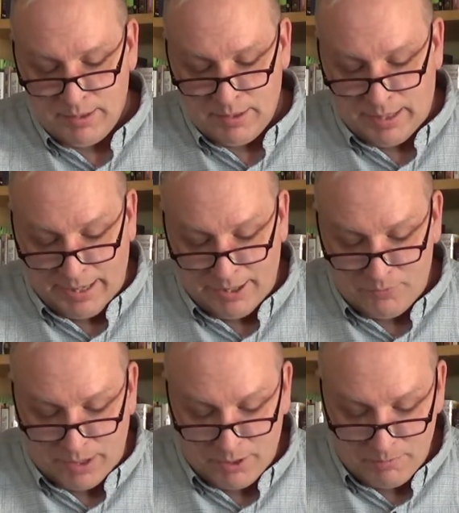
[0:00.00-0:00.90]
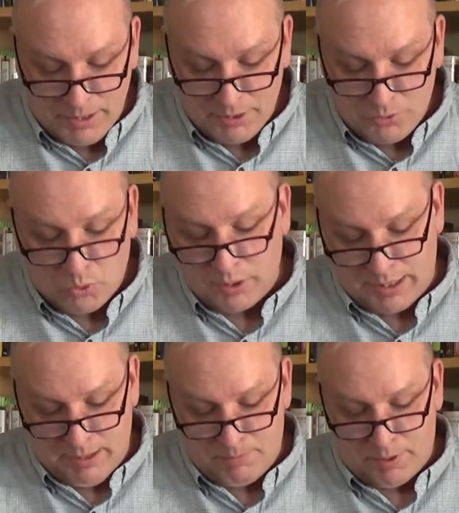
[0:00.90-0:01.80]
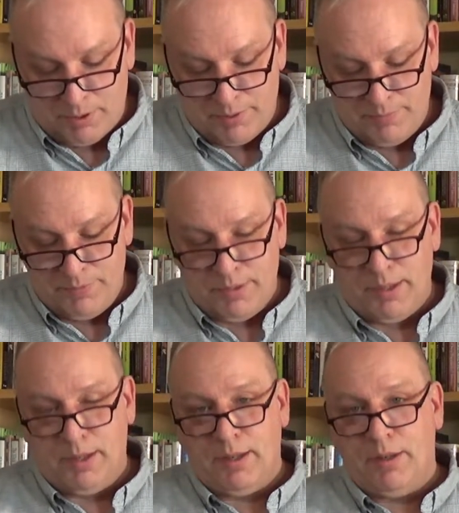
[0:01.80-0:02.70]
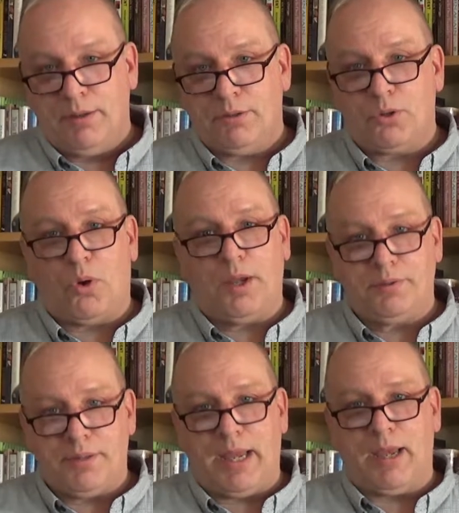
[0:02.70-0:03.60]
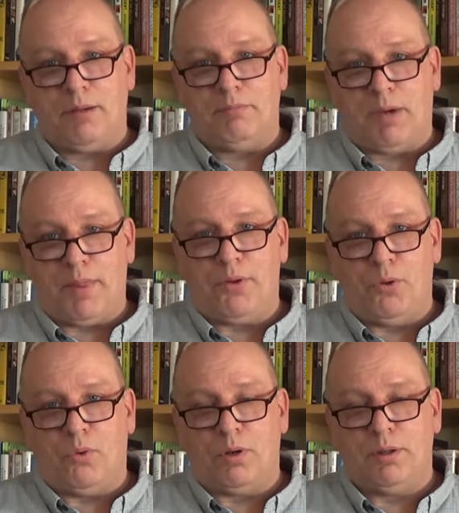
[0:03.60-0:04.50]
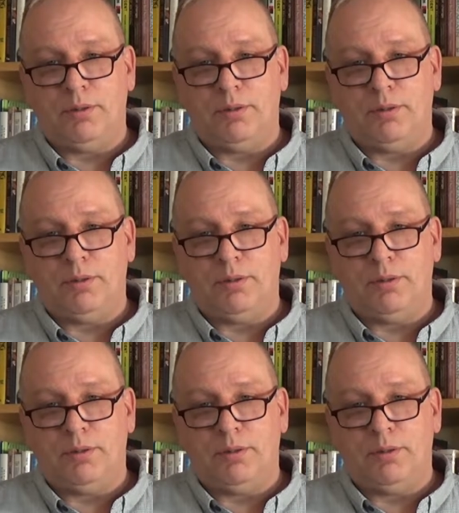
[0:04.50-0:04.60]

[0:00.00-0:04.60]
I had rather be a doorkeeper, so I stand by the door.